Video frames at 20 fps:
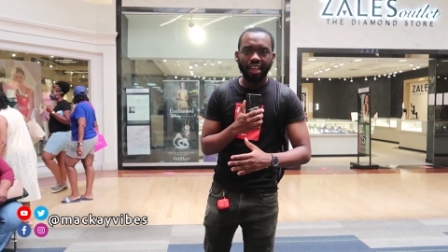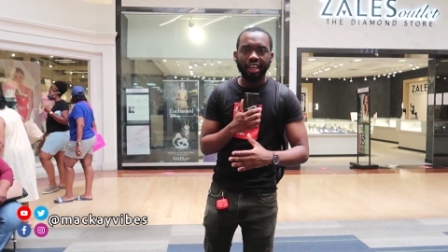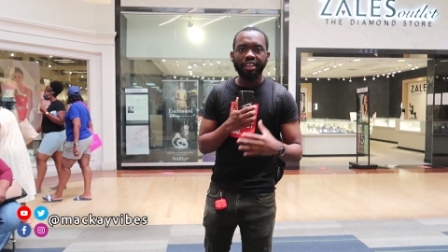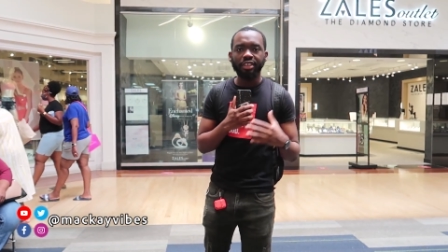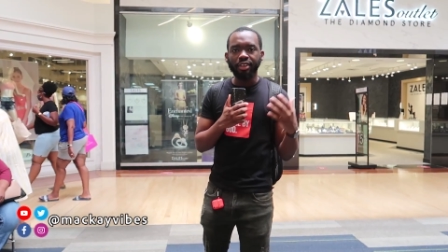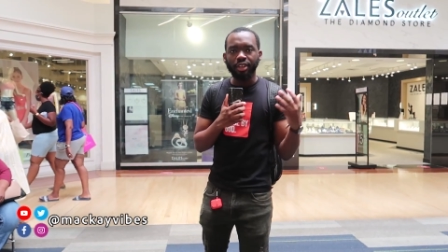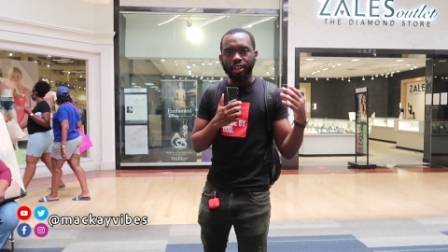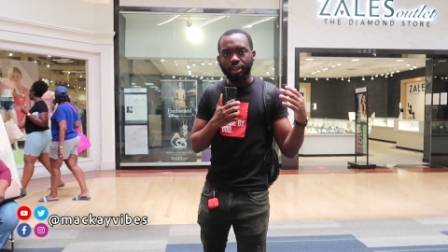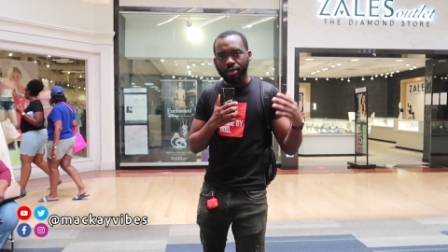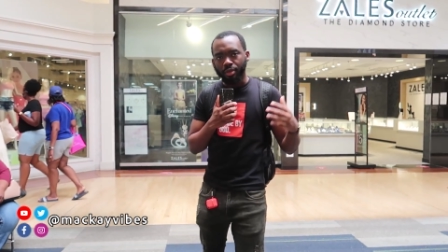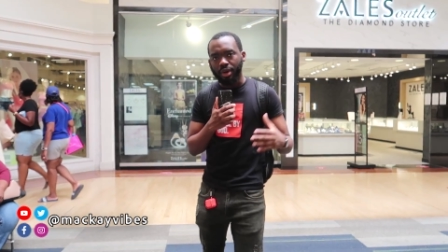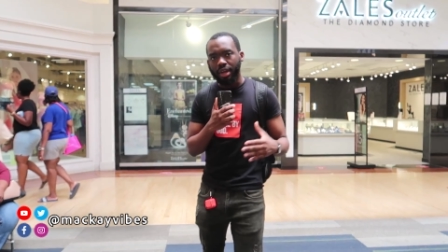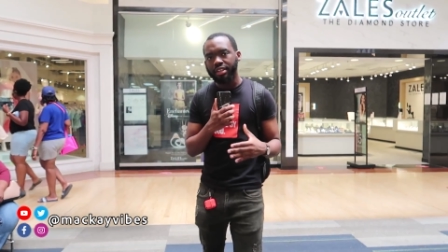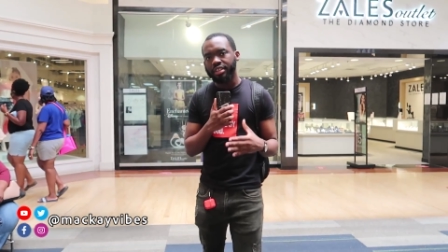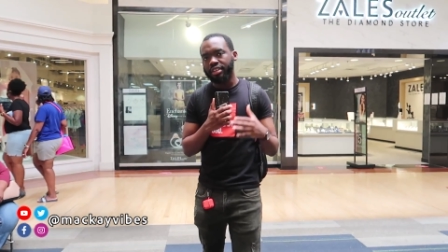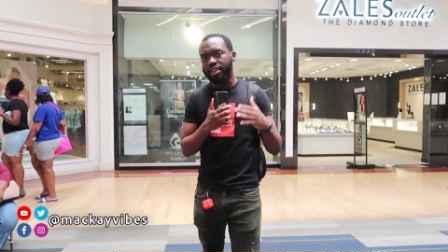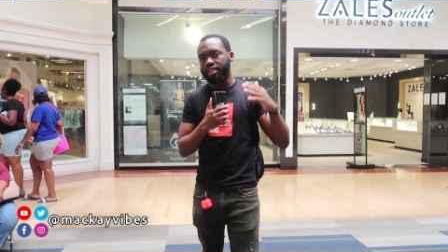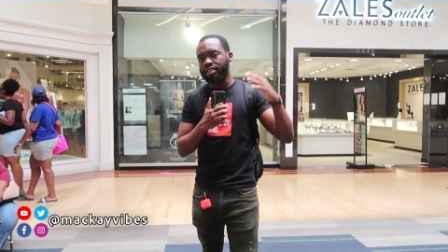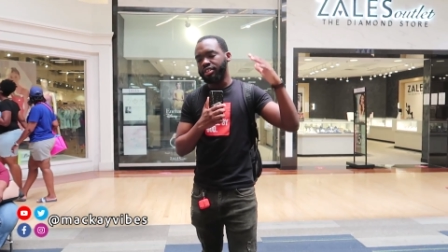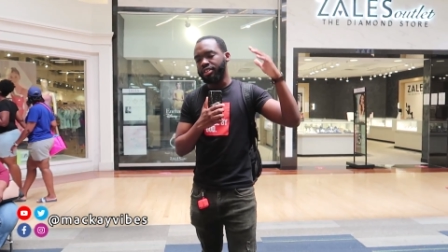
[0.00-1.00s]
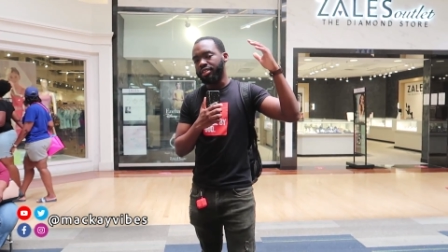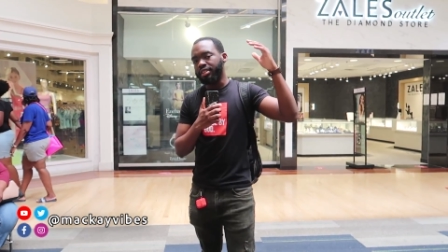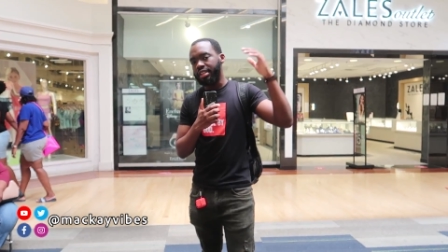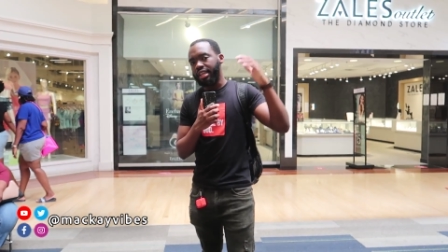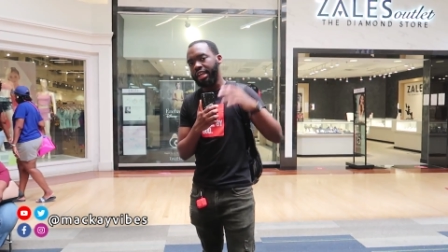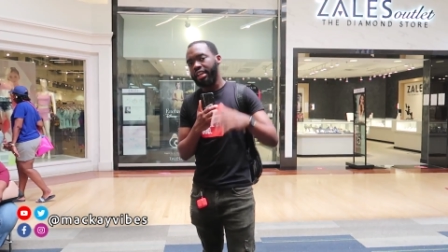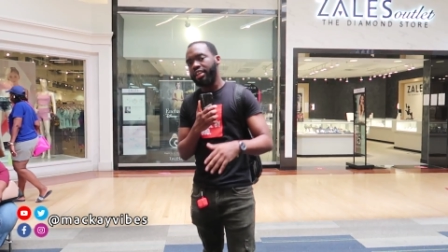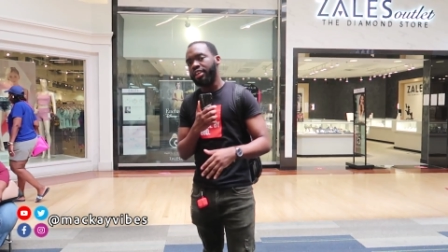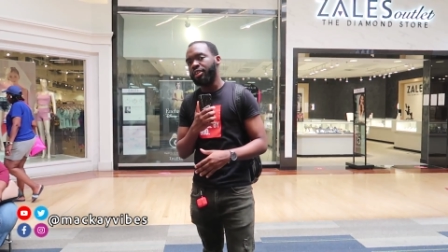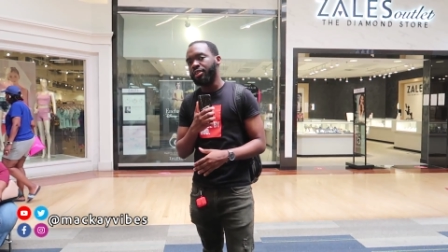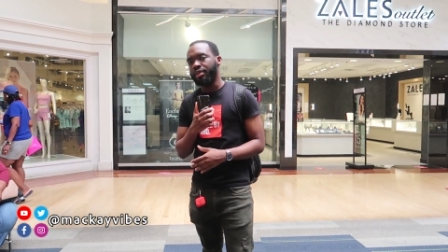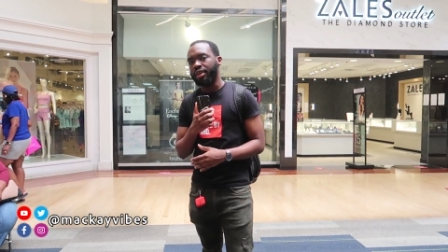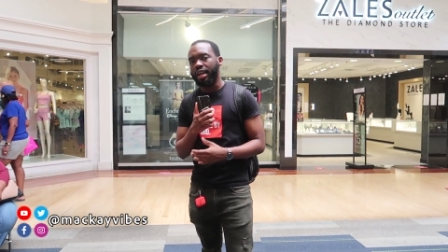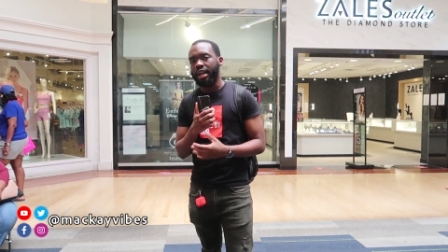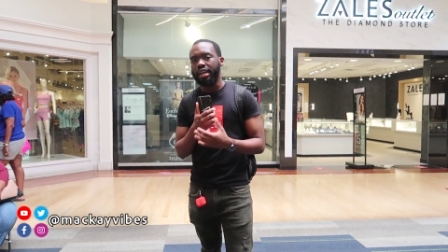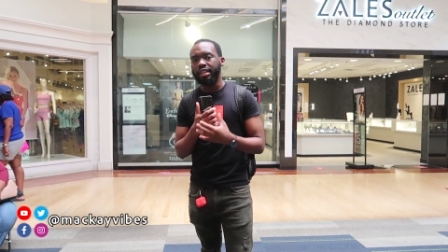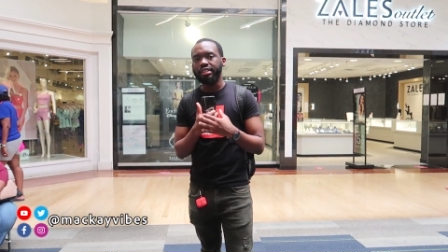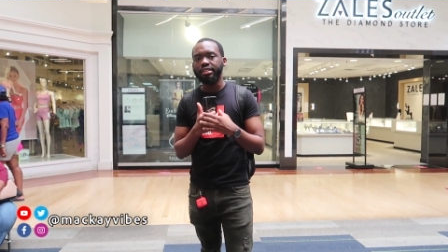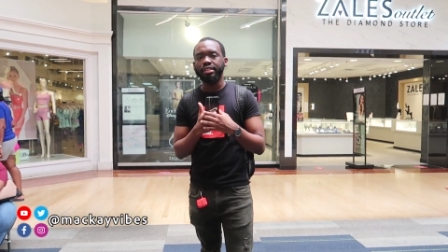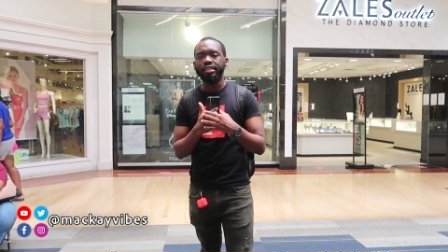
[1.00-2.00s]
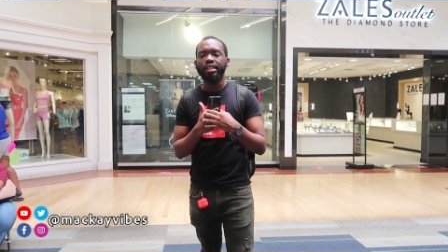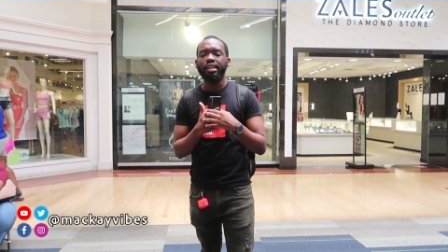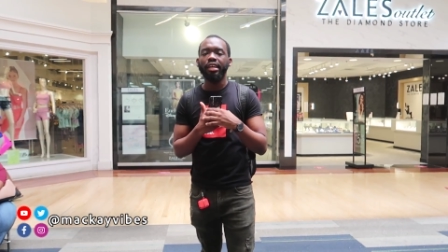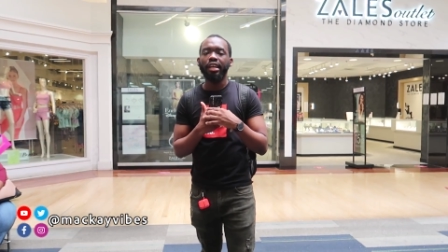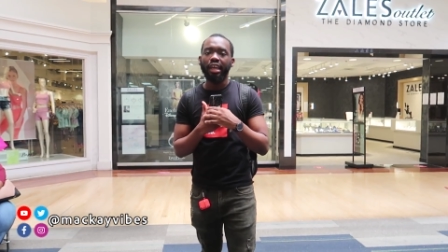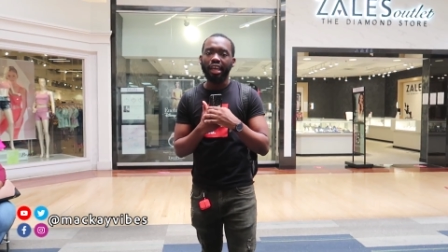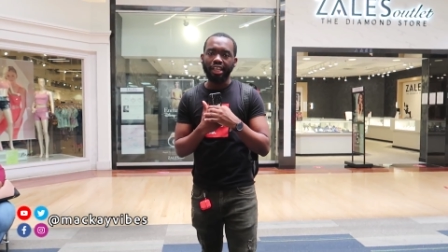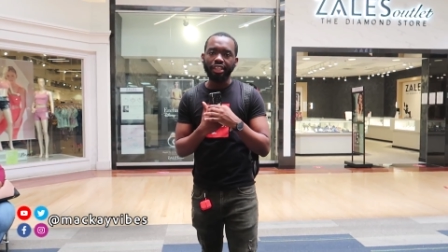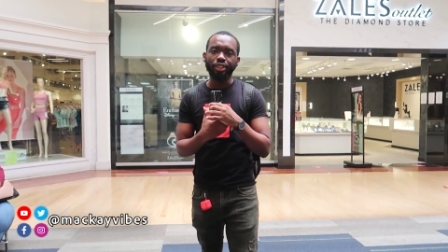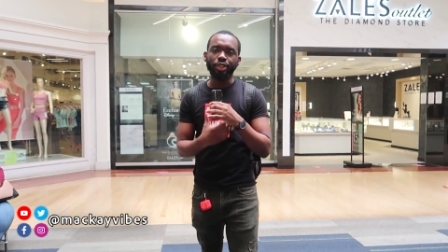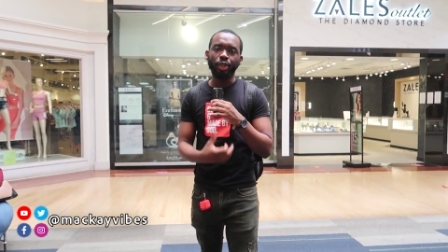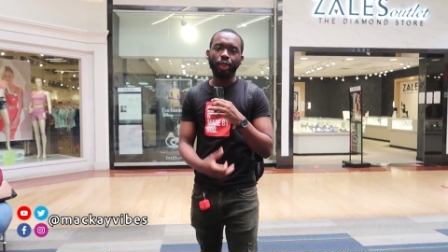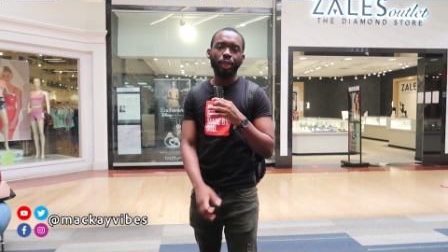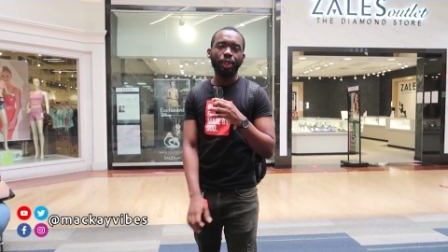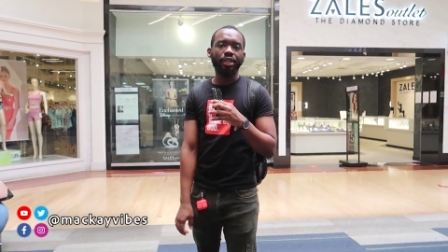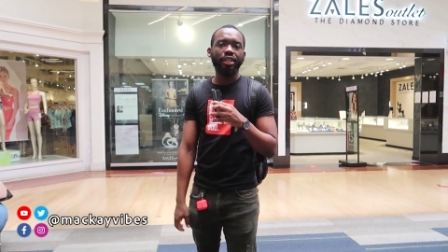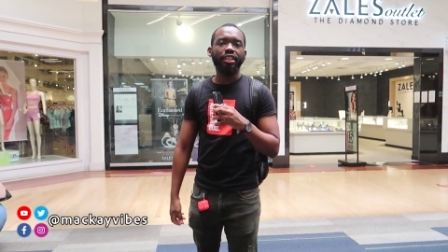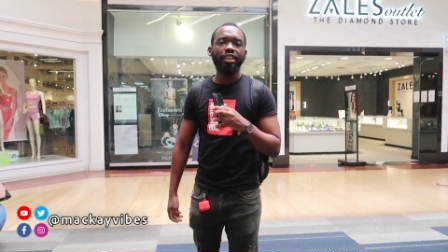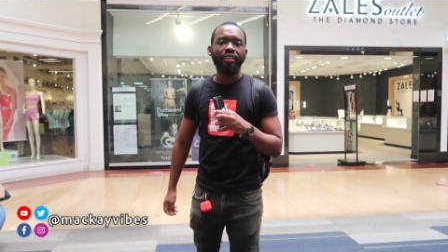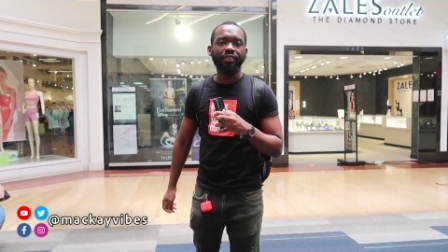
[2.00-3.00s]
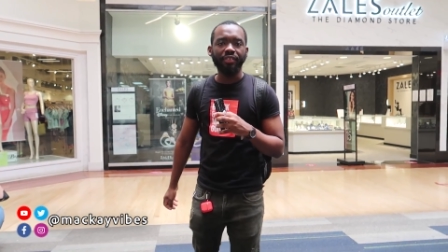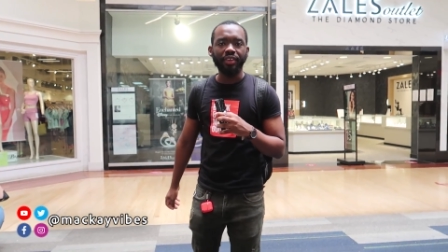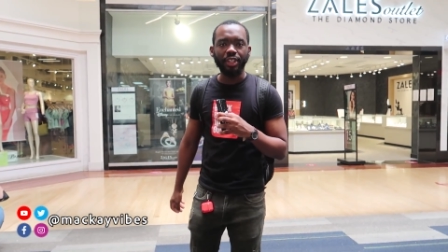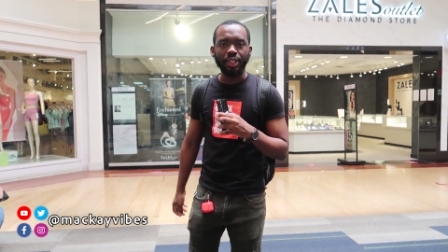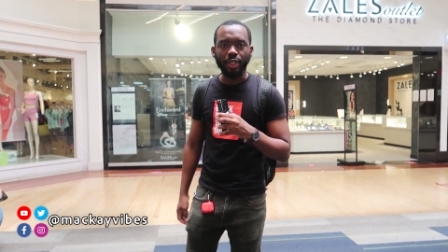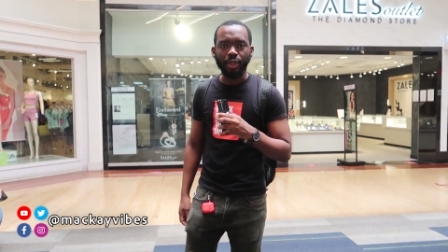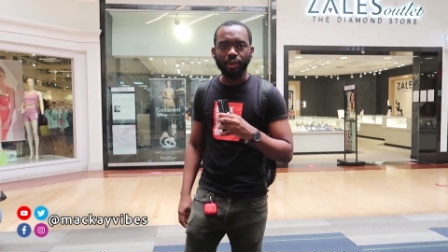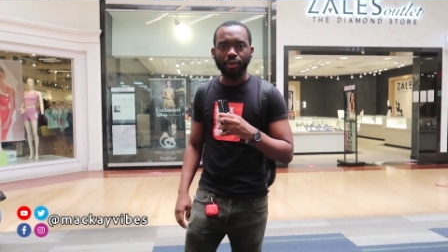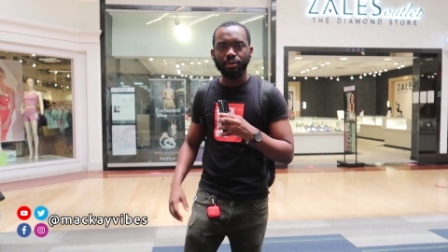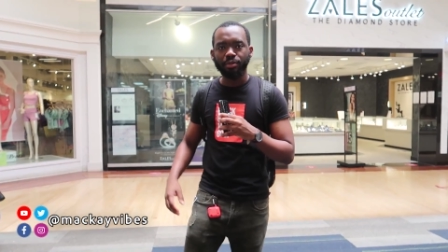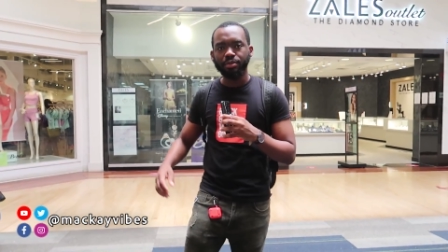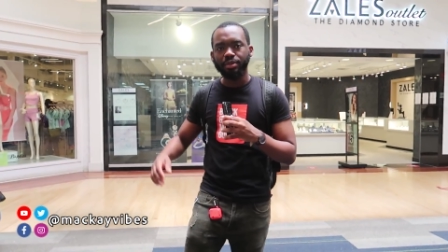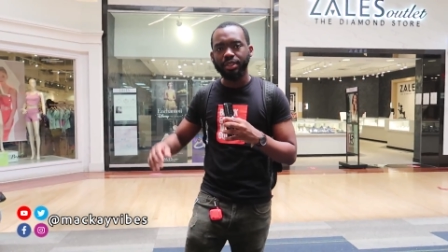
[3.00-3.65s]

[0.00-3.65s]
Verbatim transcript: It's only right to continue thanking you guys. Enjoy the video.